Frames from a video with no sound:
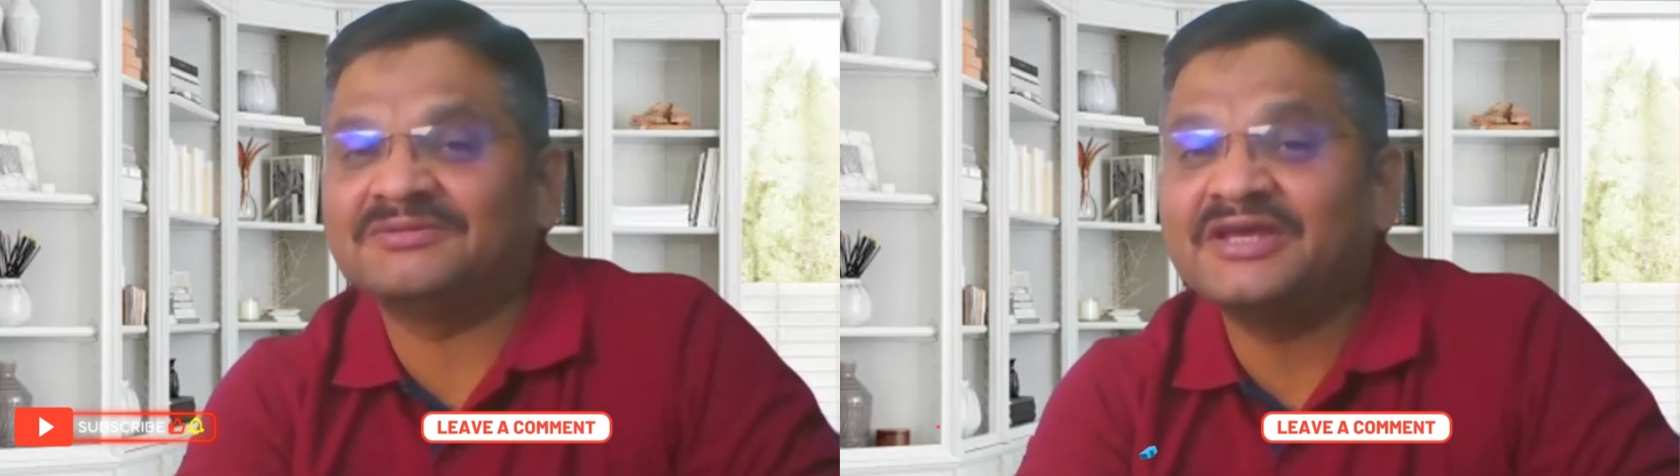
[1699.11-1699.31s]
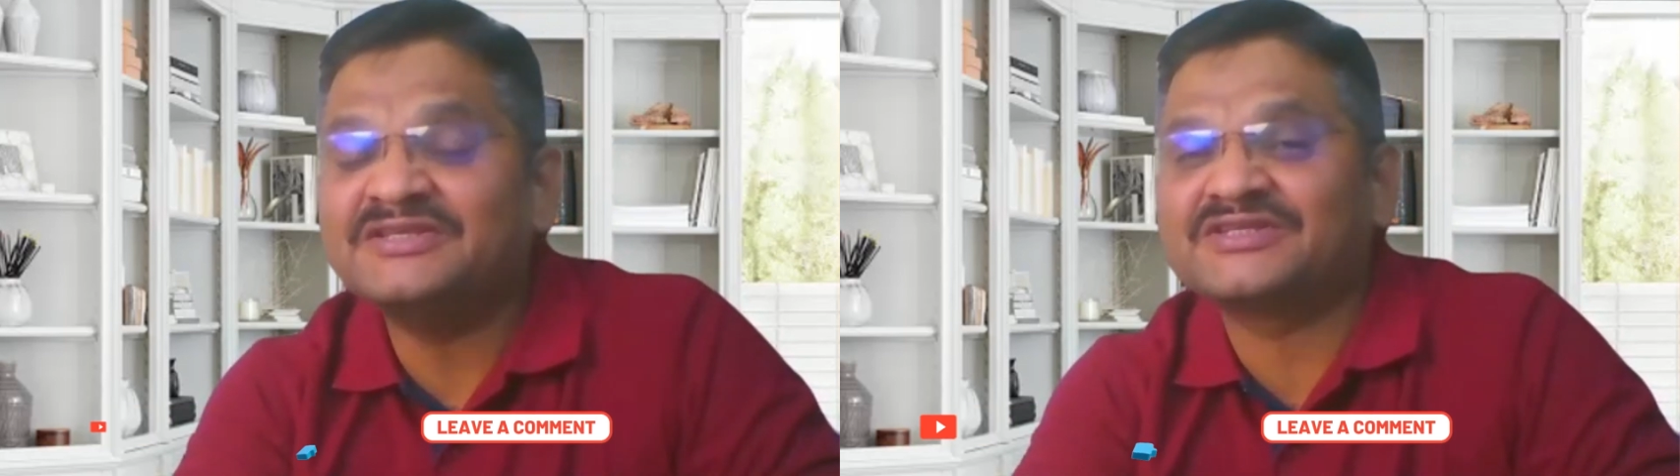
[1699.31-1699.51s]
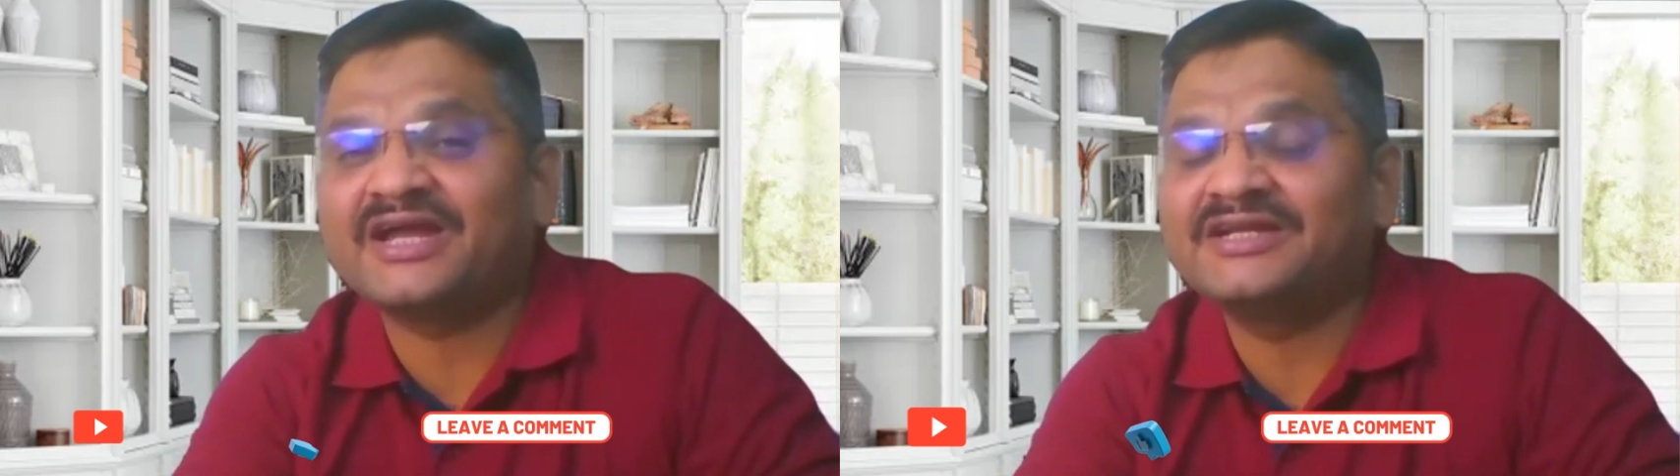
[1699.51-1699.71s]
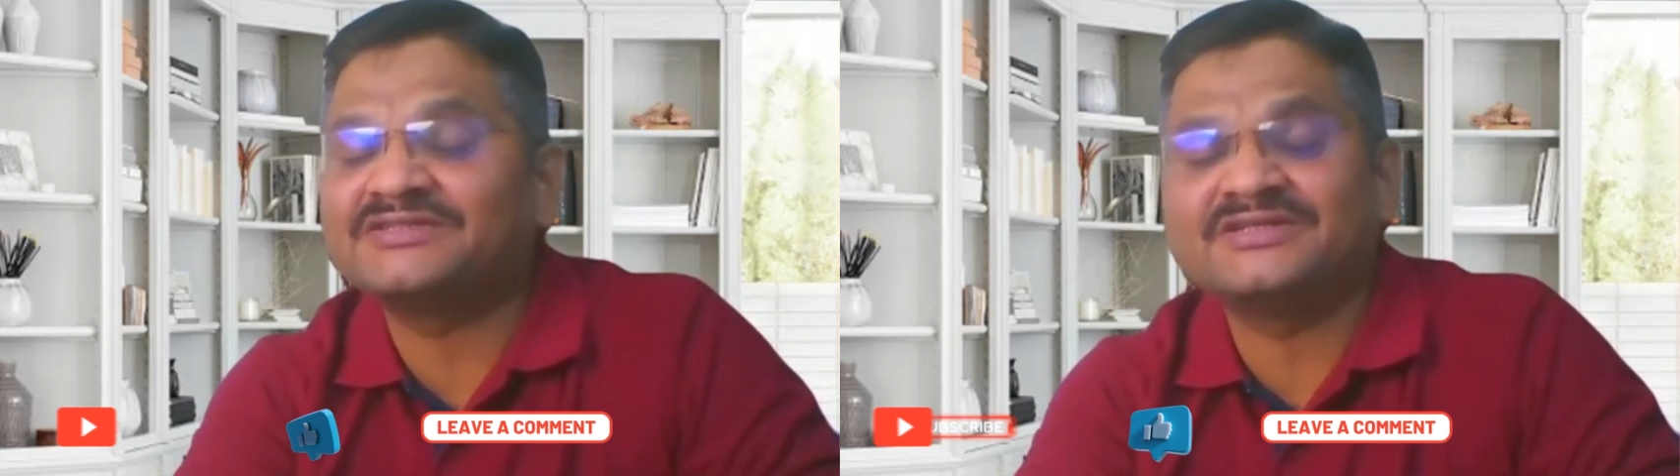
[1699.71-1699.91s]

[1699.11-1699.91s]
insights